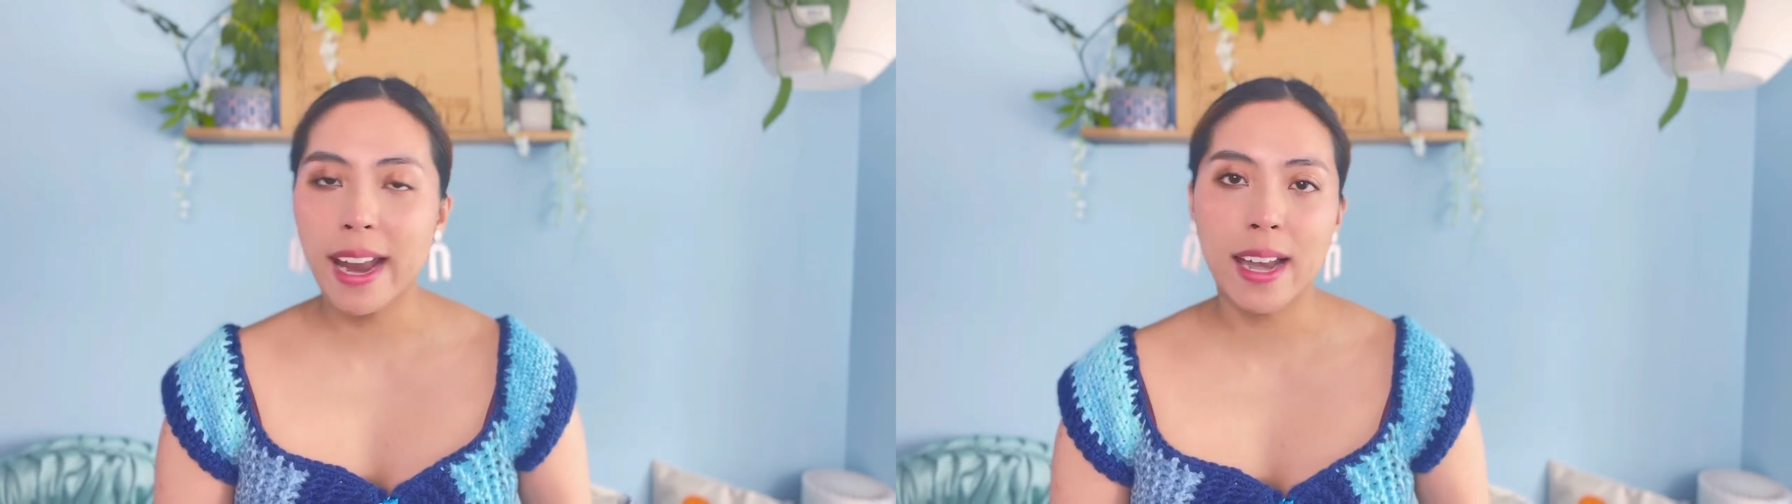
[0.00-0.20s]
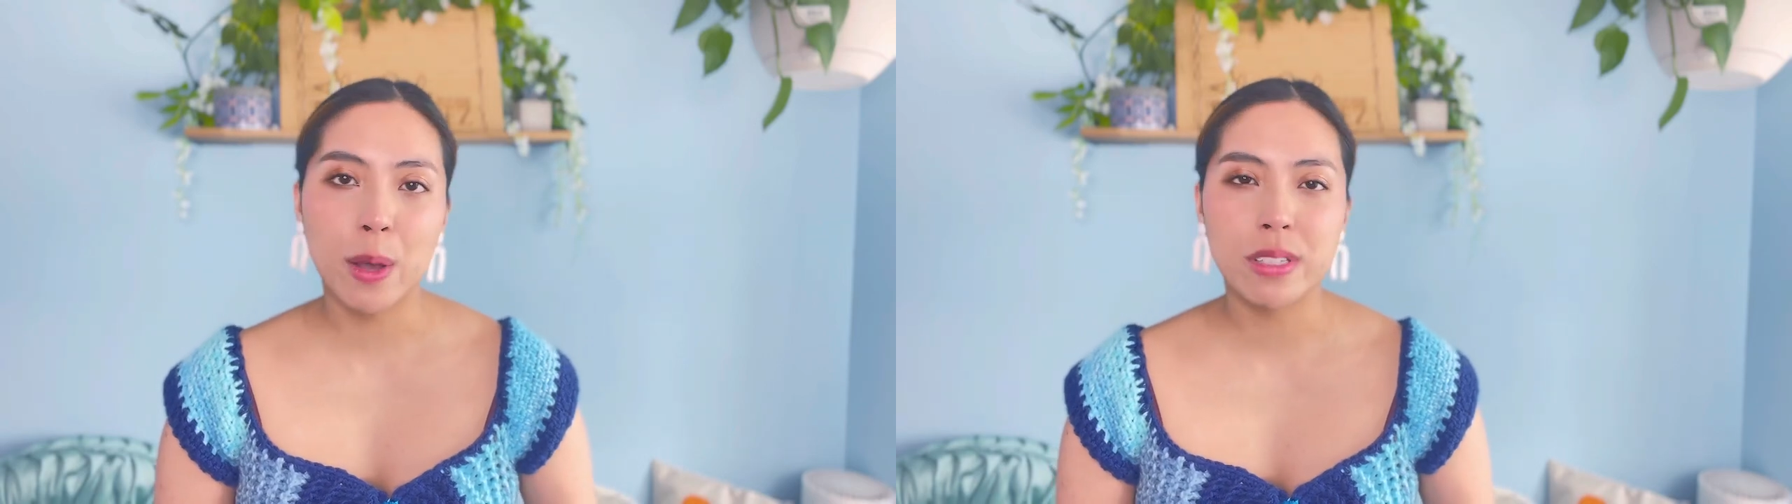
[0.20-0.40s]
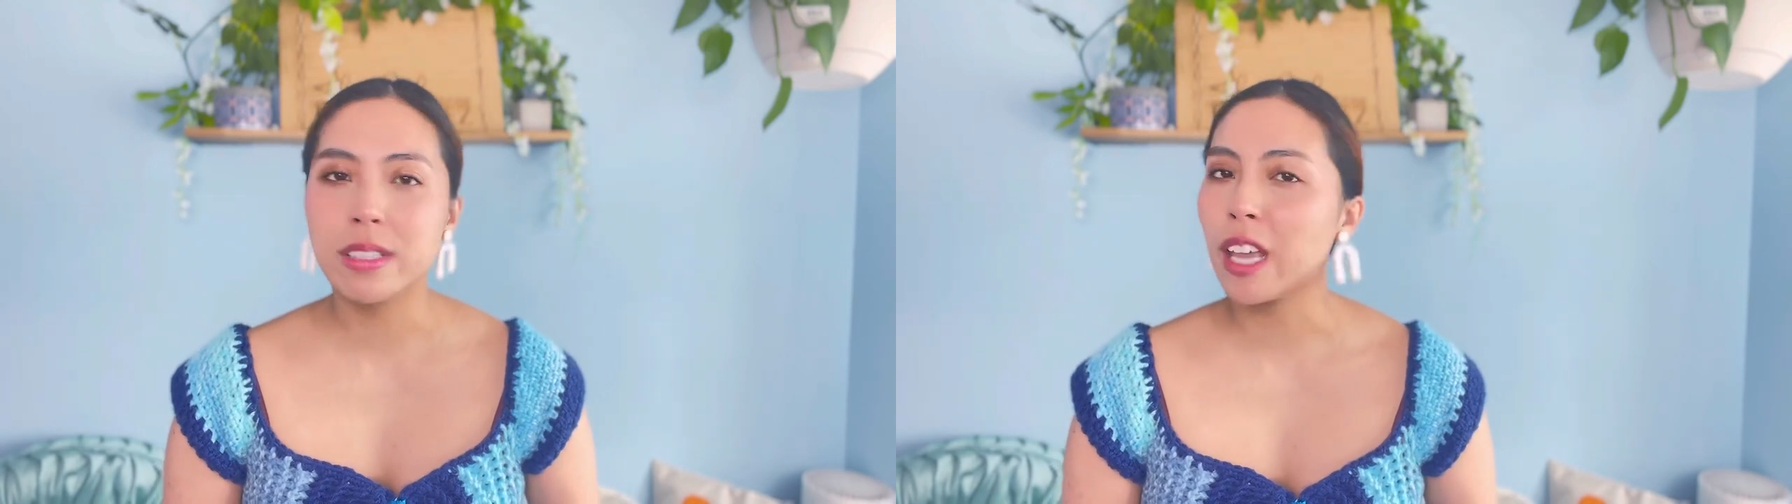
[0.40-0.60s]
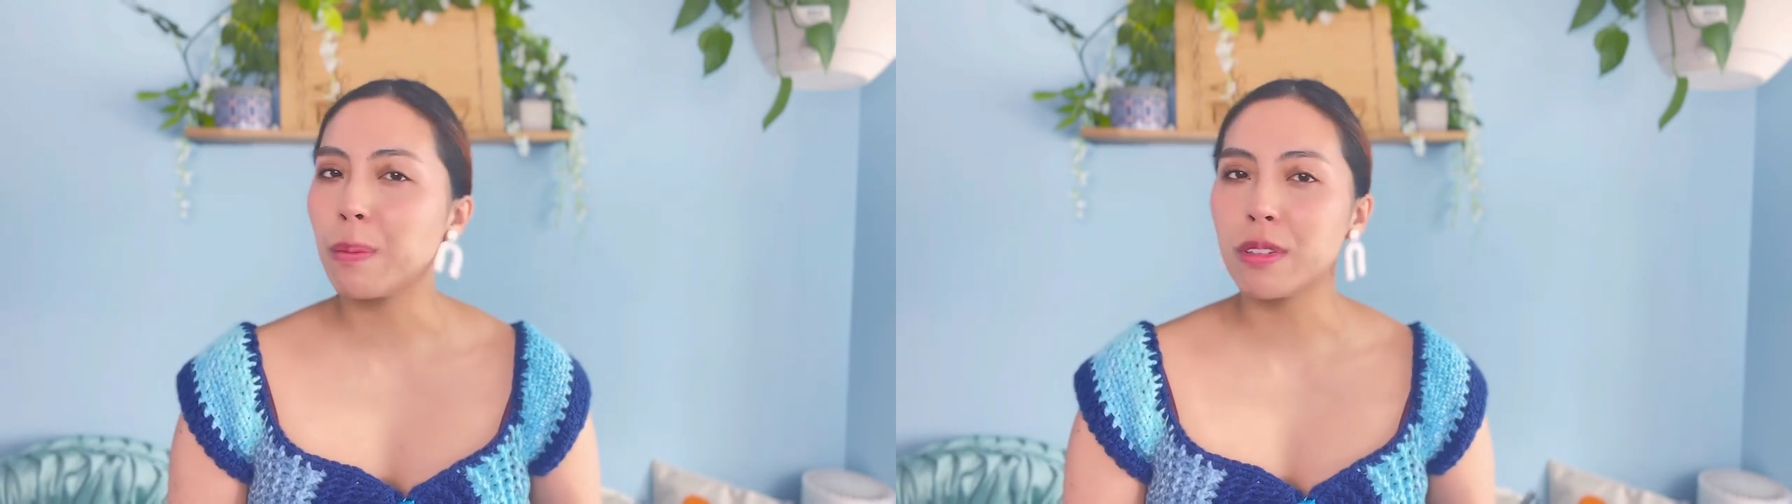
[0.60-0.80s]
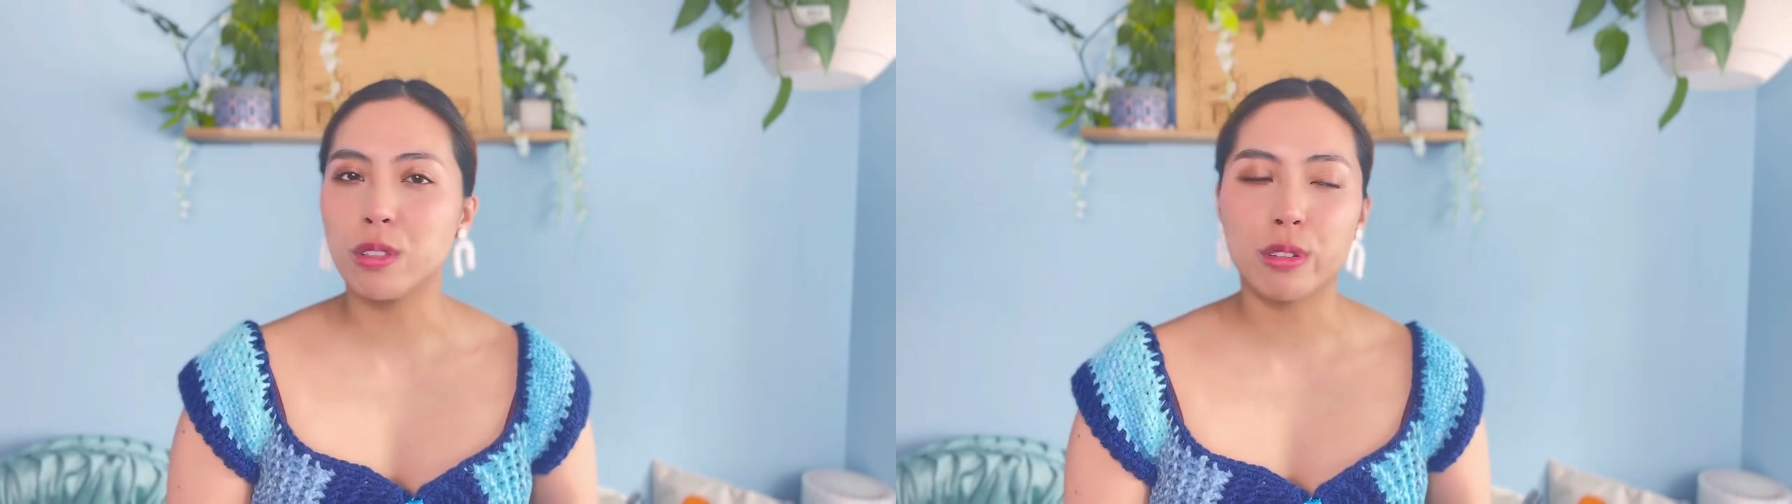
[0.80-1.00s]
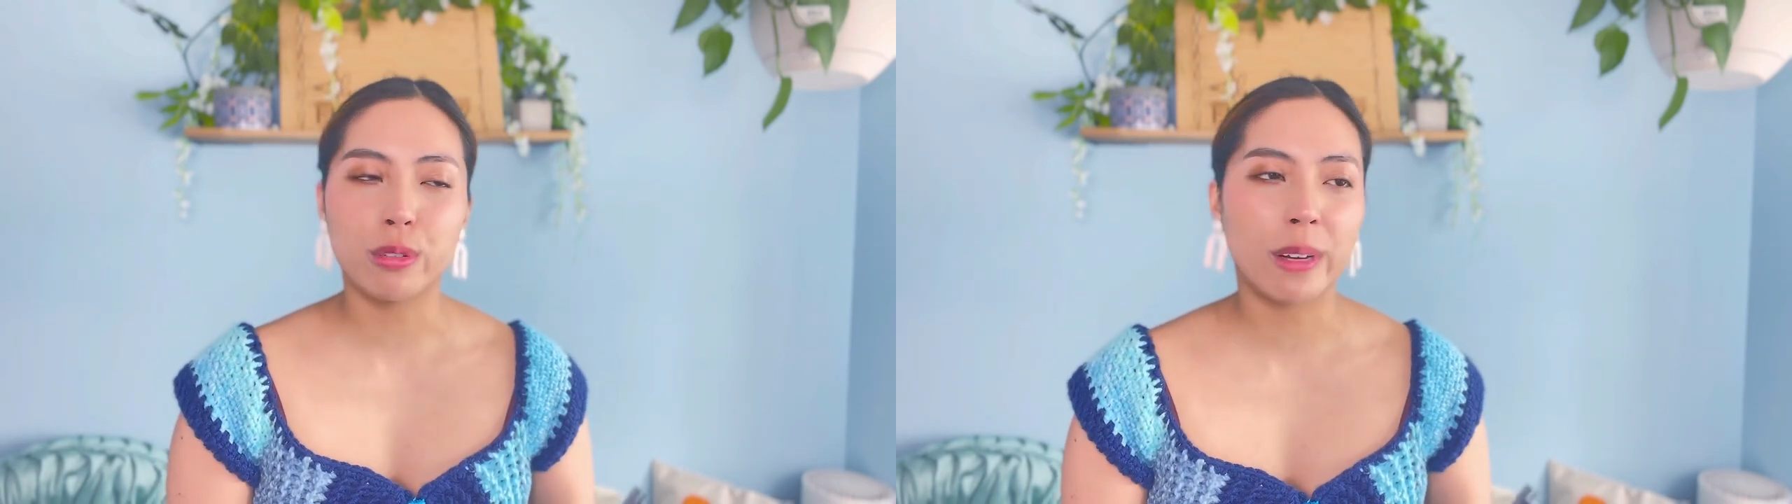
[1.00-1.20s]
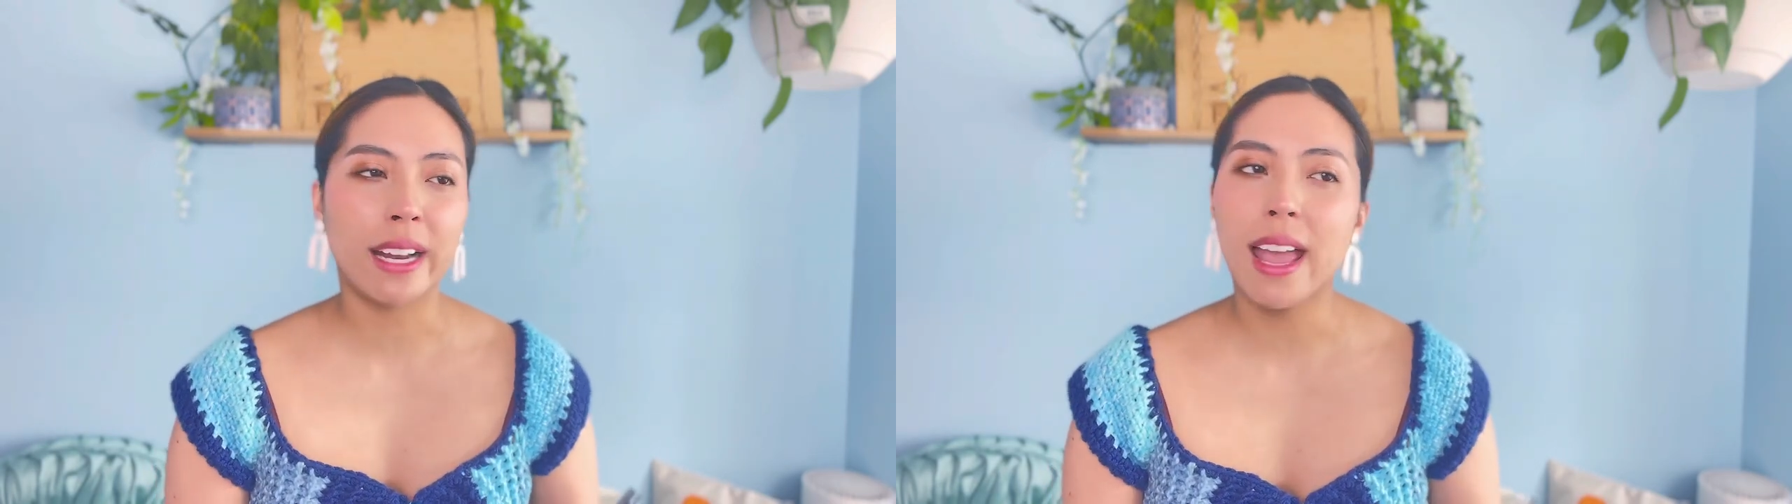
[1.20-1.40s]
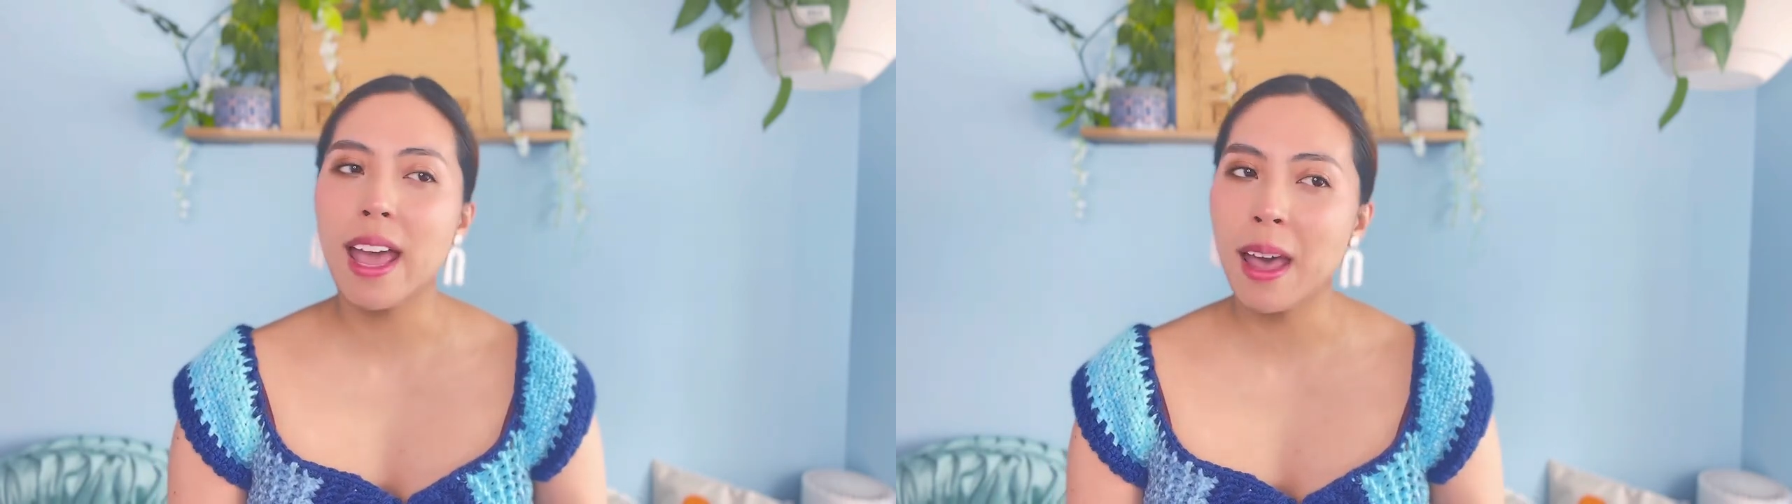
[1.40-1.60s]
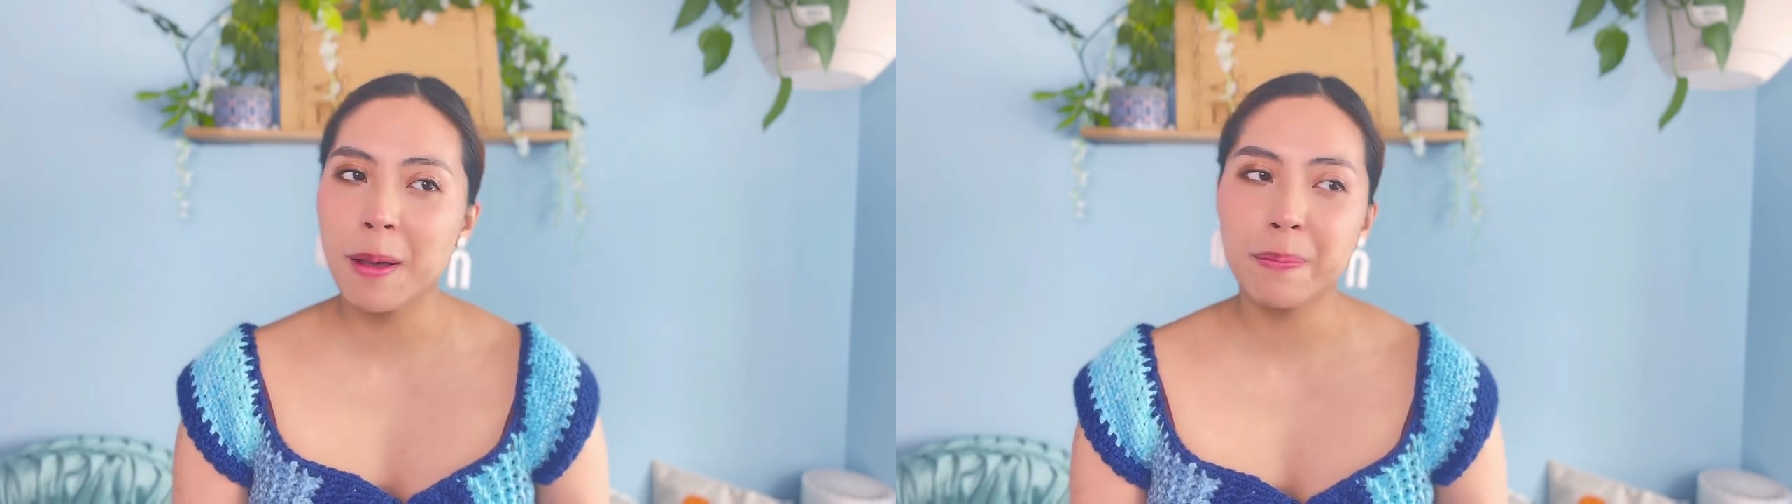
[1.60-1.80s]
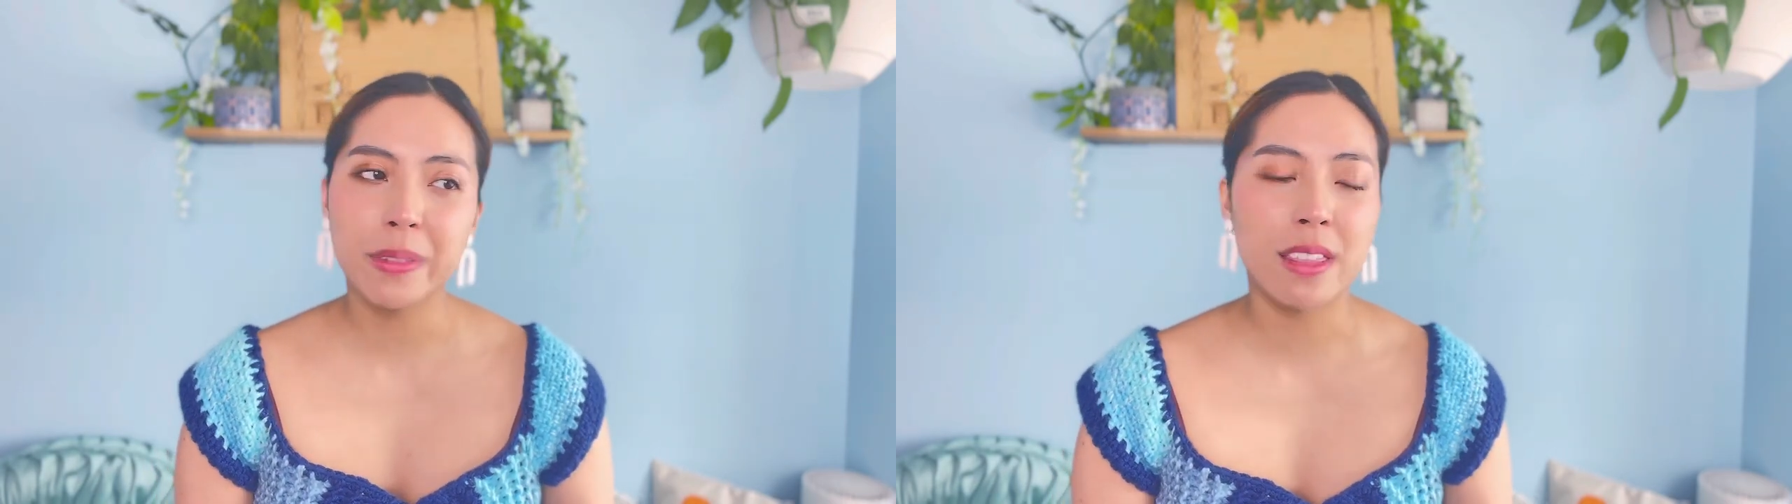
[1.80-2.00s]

and I would stay up until 3 a.m.